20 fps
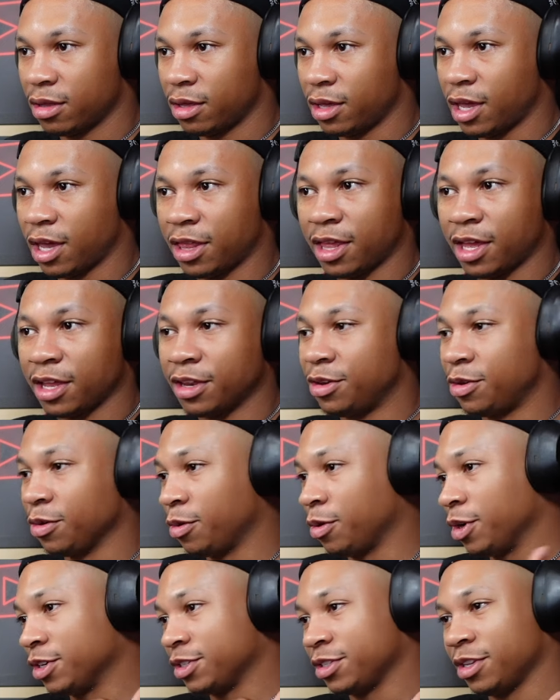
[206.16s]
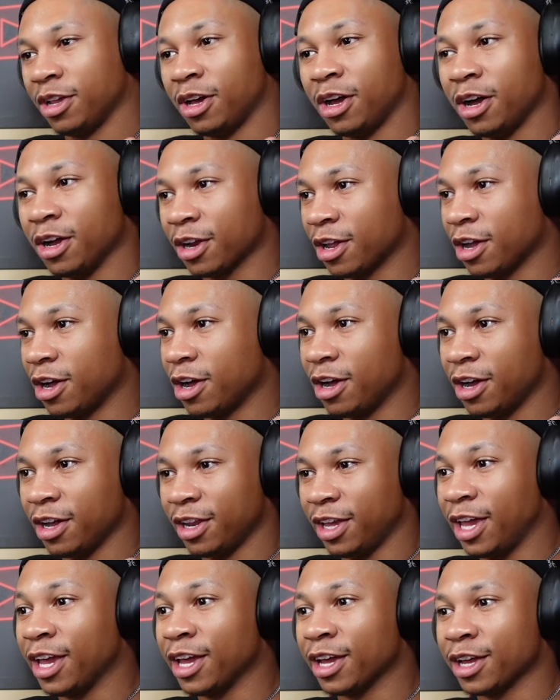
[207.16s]
Yeah, that door is long gone
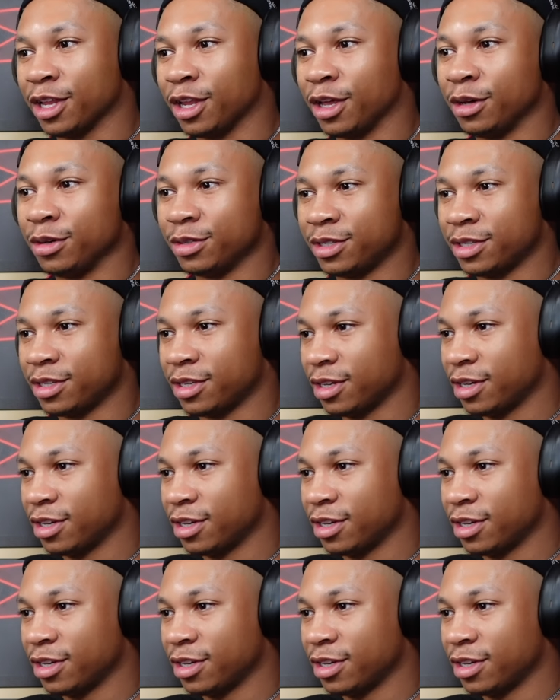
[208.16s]
and closed.